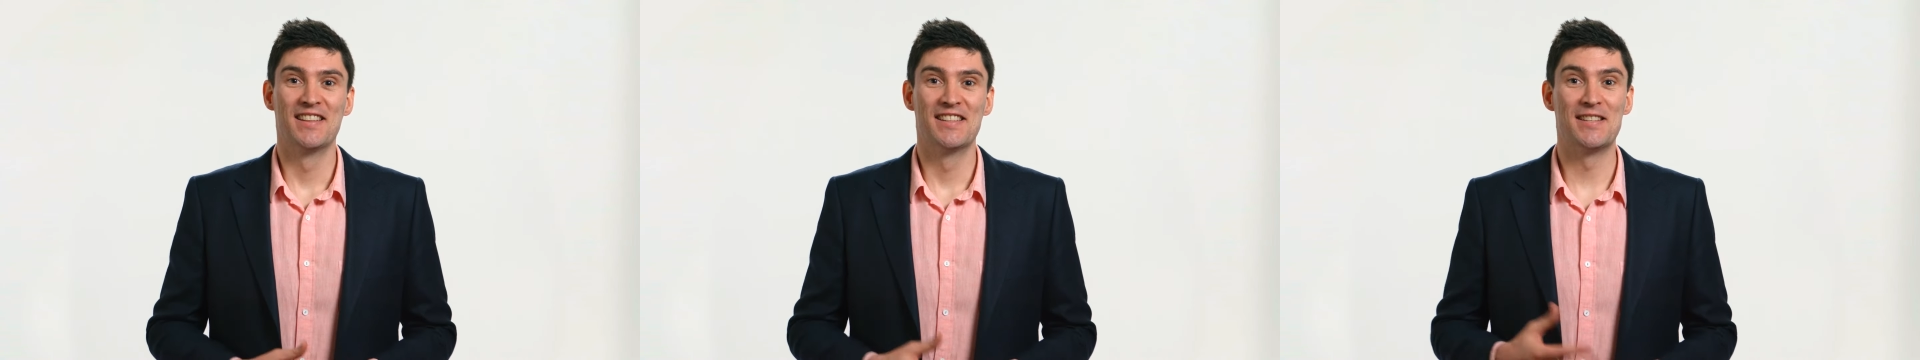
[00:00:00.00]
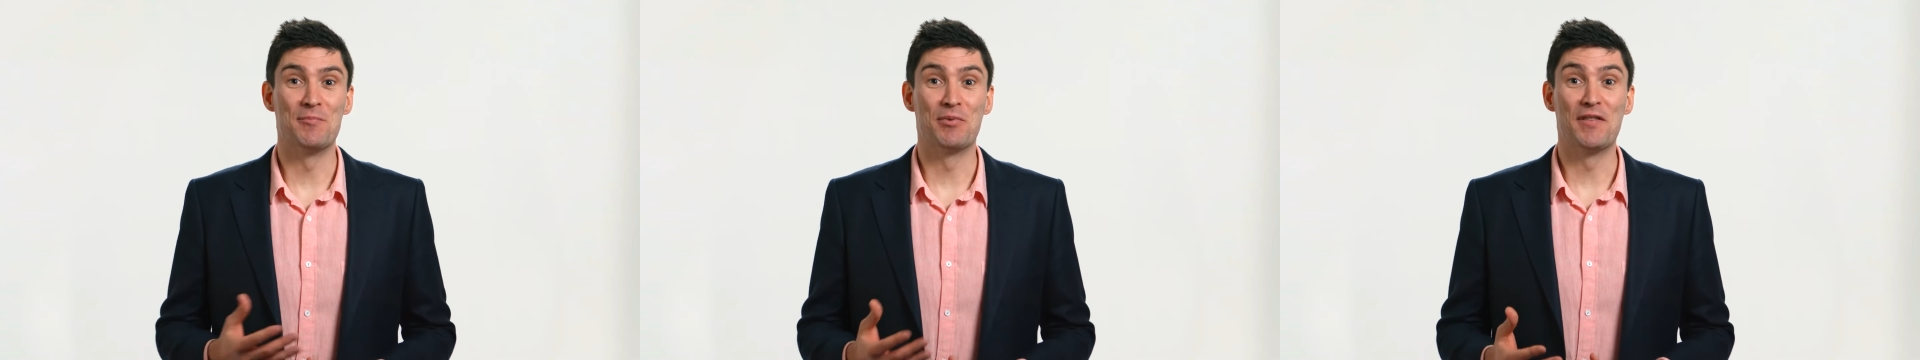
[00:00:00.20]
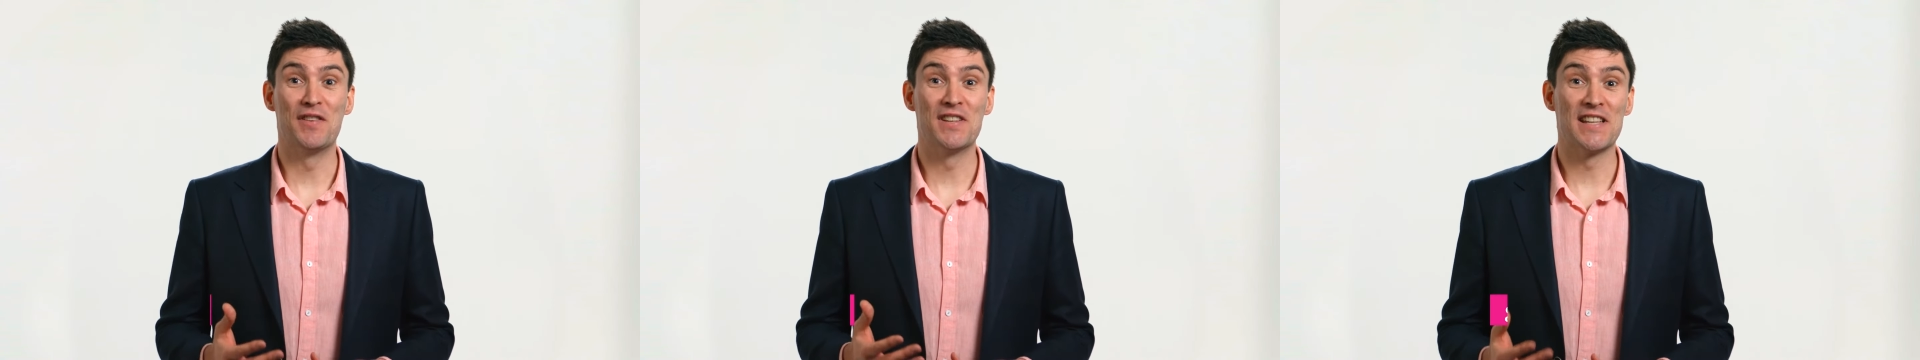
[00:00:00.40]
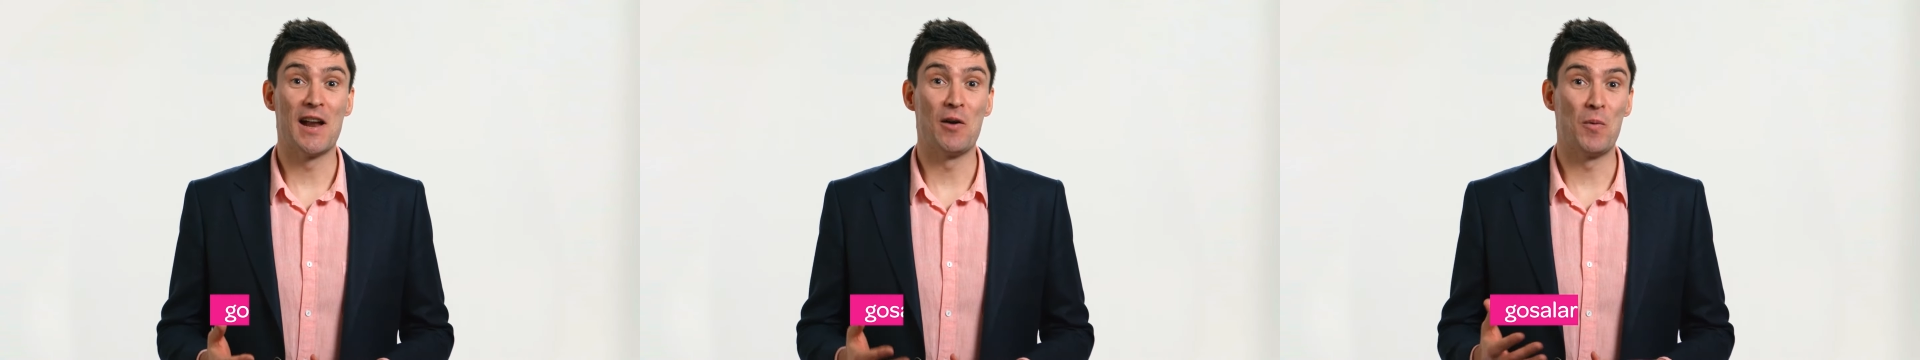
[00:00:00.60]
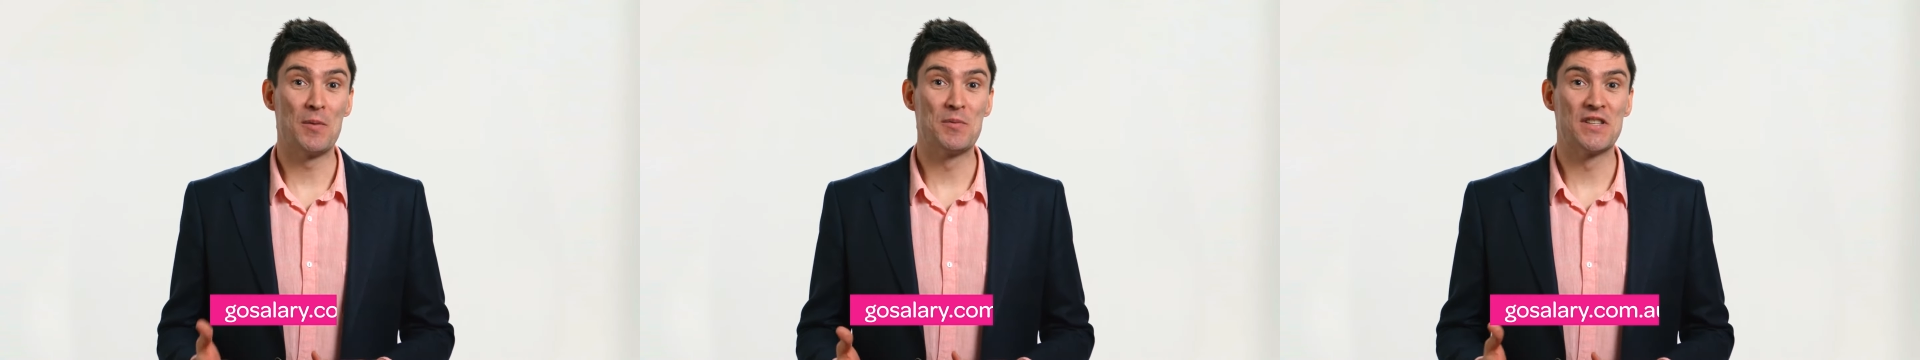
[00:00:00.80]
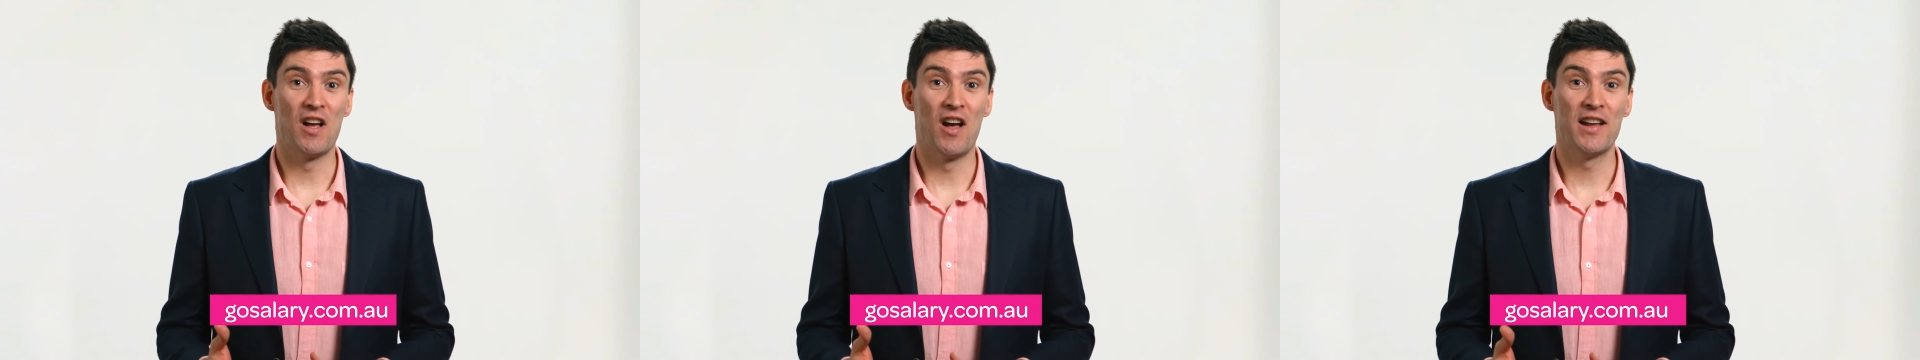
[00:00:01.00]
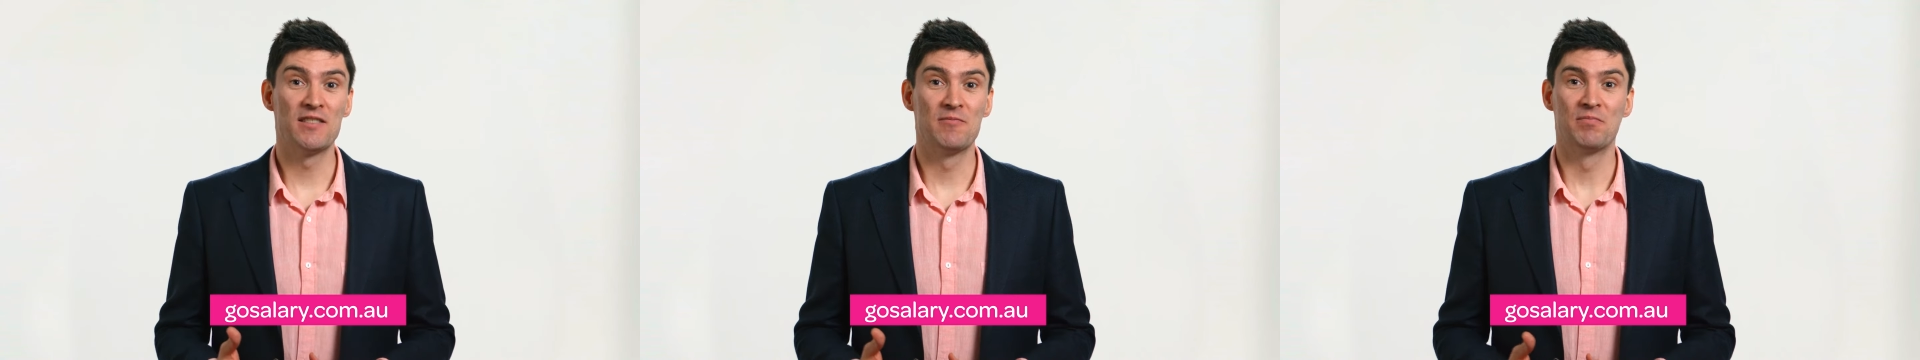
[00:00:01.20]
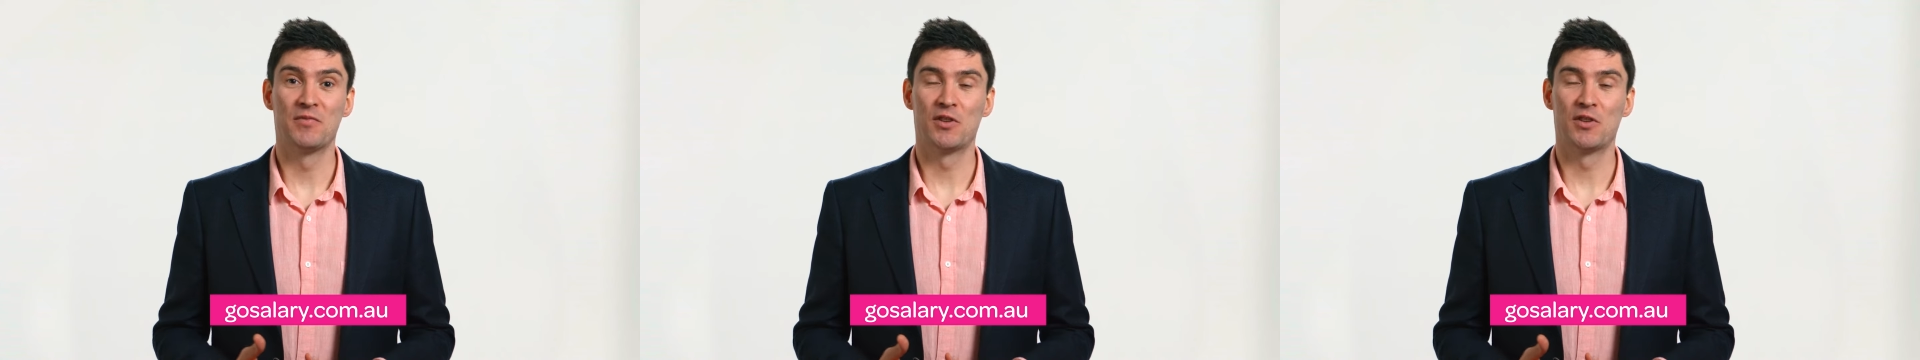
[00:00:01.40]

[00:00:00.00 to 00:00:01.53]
Simply visit our website,